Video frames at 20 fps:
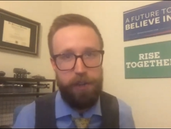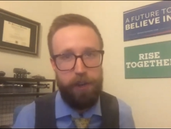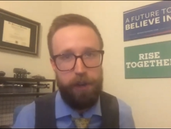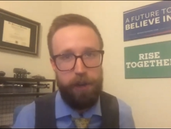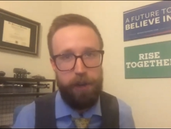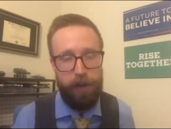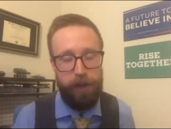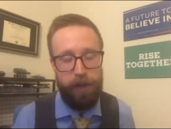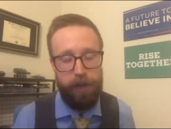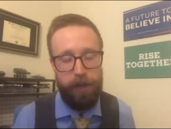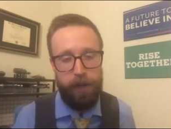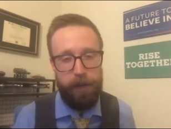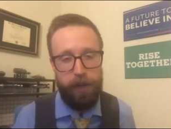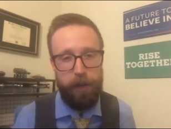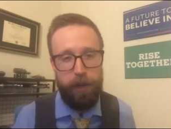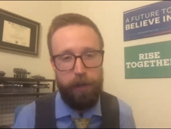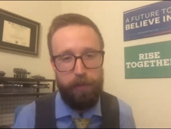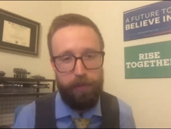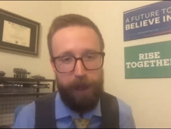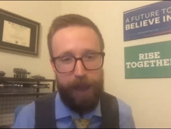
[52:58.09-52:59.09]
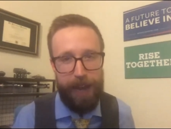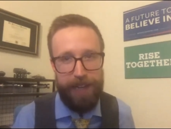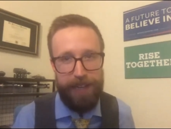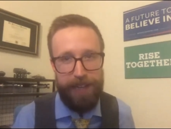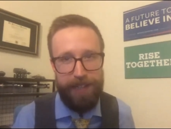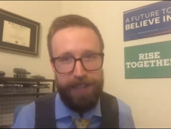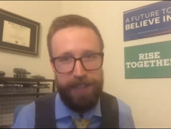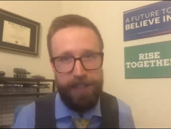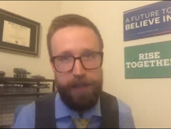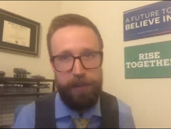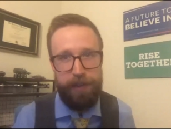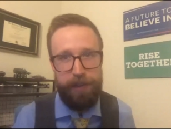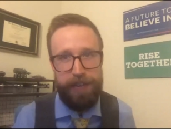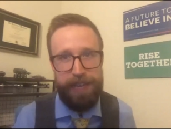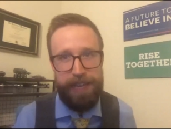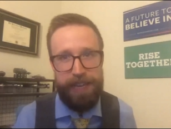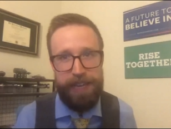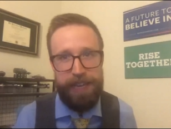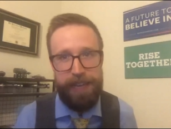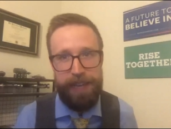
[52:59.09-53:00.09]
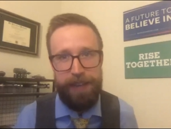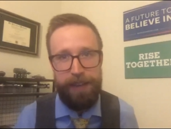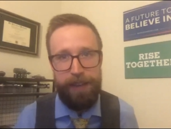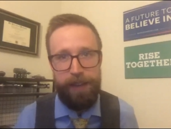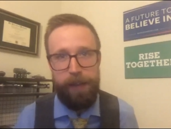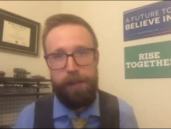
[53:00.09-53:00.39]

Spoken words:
on good practices that are key